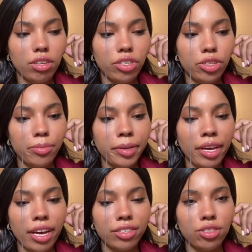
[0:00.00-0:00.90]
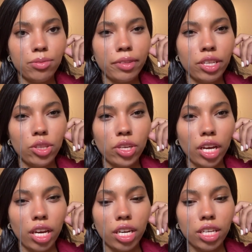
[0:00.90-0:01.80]
you're being asked to really look
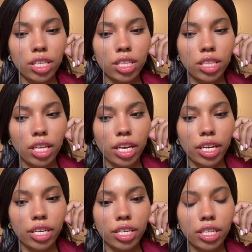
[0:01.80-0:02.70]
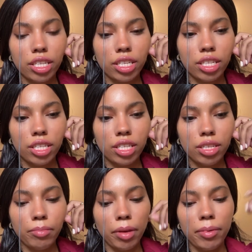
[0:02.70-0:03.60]
at it, like
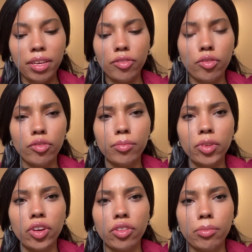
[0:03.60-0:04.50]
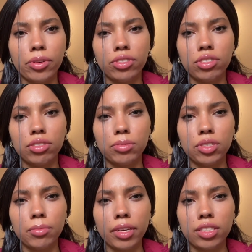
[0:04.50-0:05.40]
maybe even from the other person's
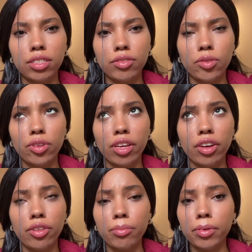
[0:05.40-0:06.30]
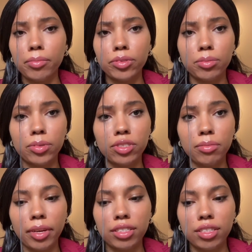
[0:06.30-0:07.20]
perspective or the other people's
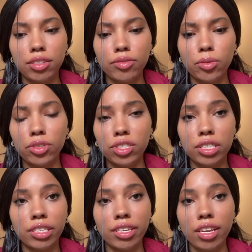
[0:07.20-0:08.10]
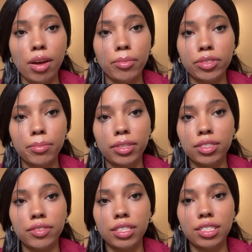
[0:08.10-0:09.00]
perspective, or just a
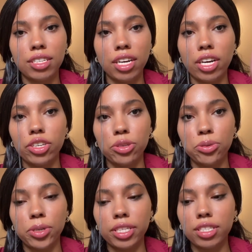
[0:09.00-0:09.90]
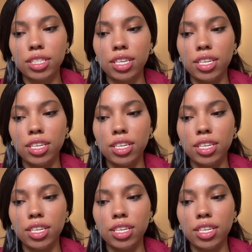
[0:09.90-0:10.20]
perspective that's not yours.